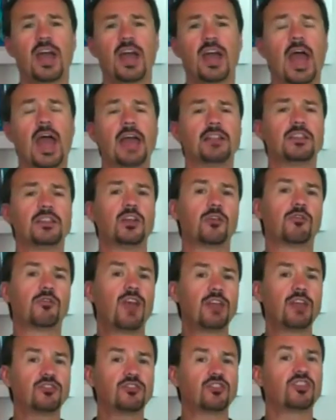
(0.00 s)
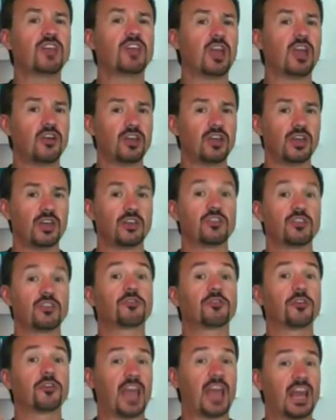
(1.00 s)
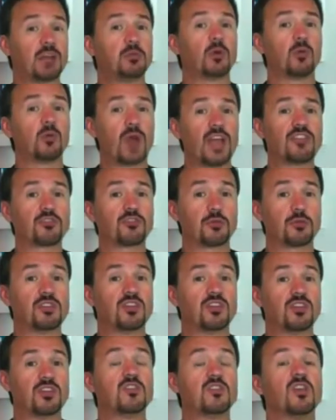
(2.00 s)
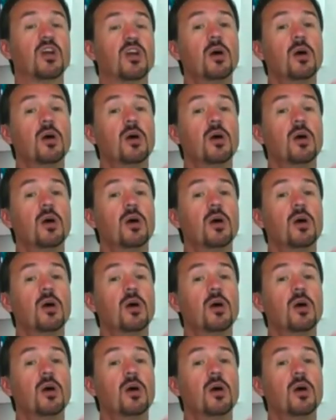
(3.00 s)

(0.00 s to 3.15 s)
and they're vegetarians for animal rights reasons,